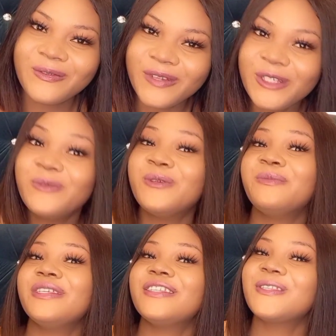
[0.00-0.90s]
which
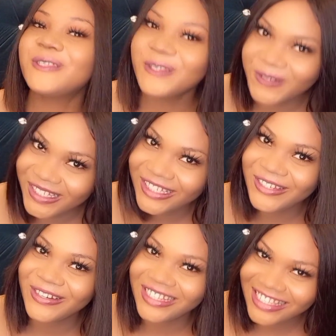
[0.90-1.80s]
will be soon.
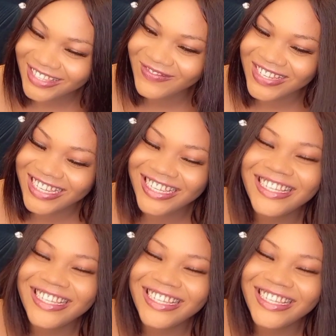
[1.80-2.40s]
Trust me.